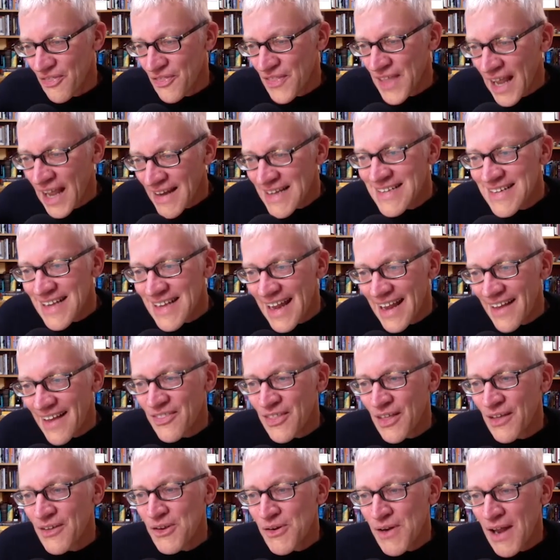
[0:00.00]
the
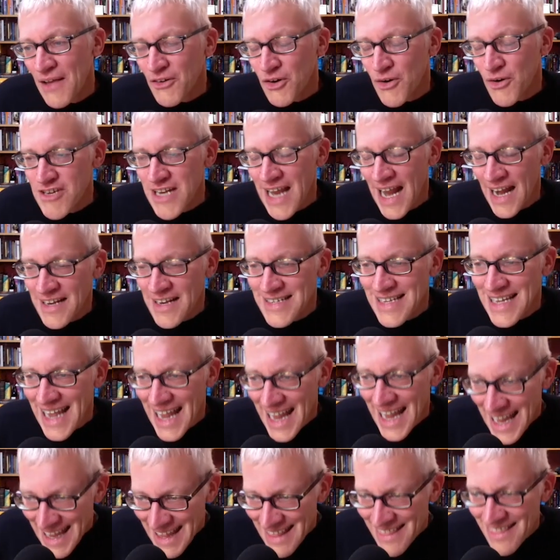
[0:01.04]
idea that
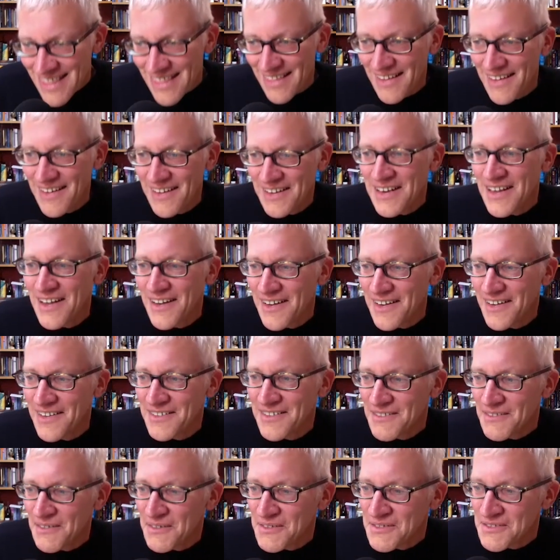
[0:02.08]
Christianity is,
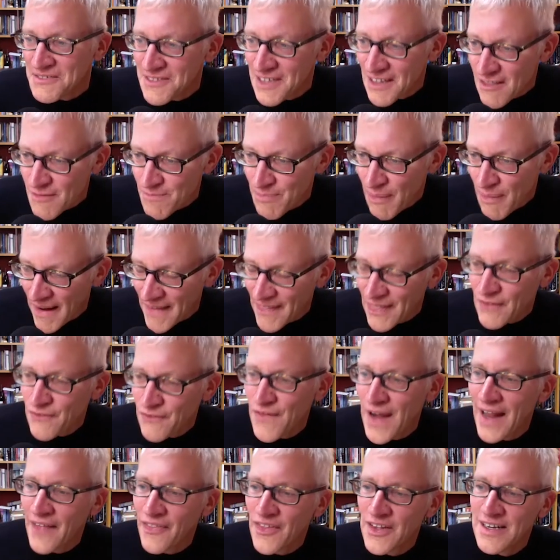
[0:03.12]
despite the
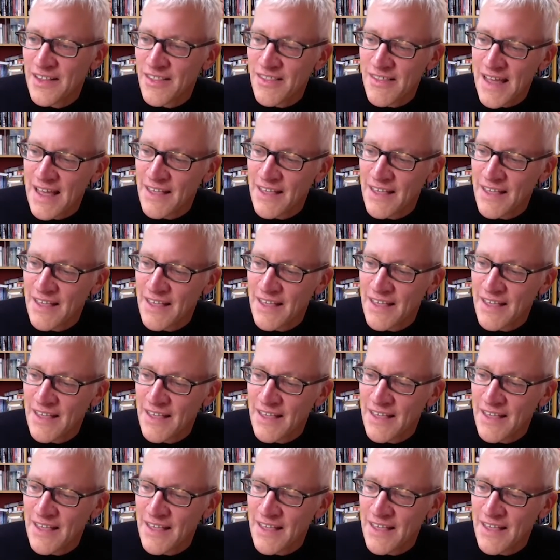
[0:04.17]
fact that it